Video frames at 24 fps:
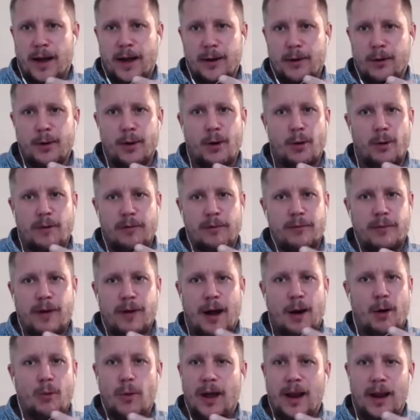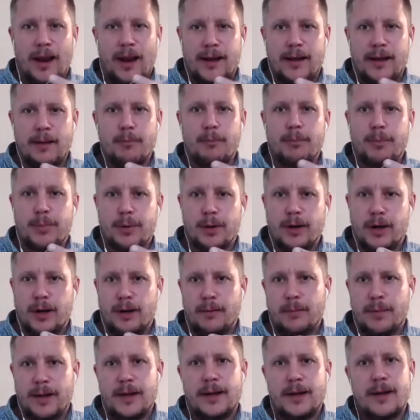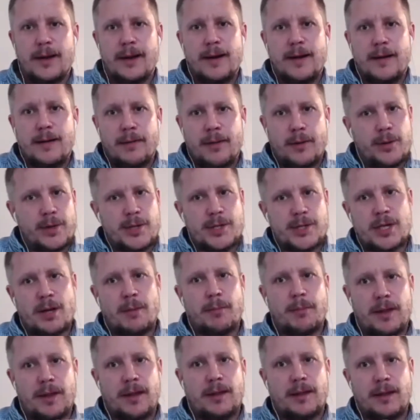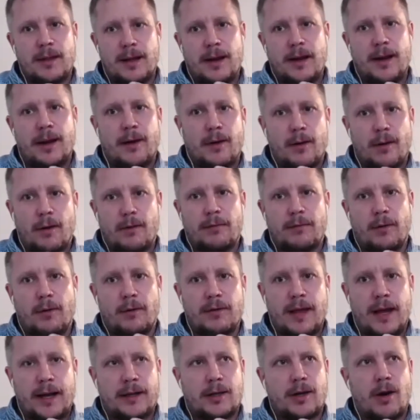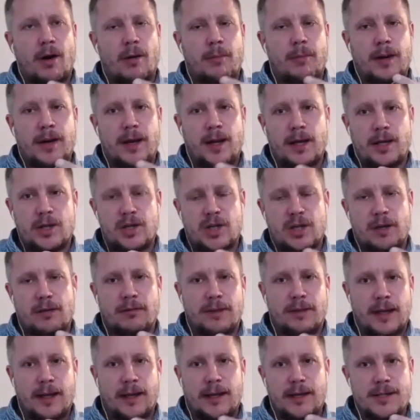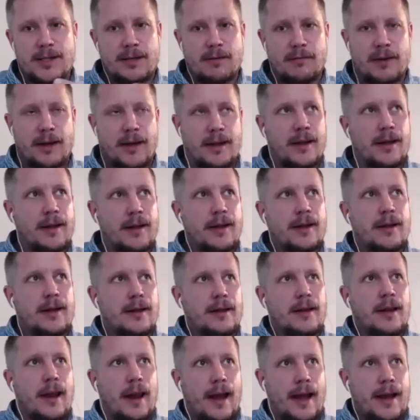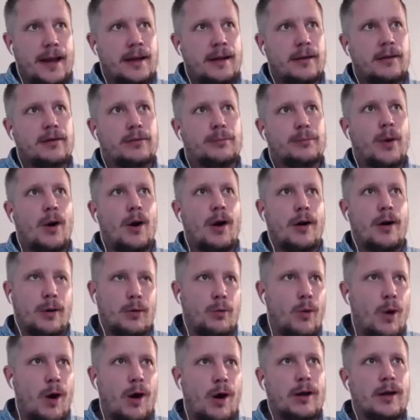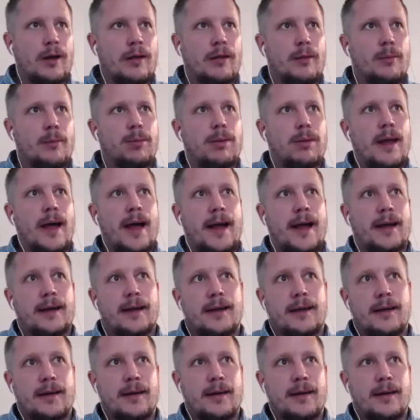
I don't know if how well I can put it, but there is something there of of that combination of things of like the lightning spark, walking the plank,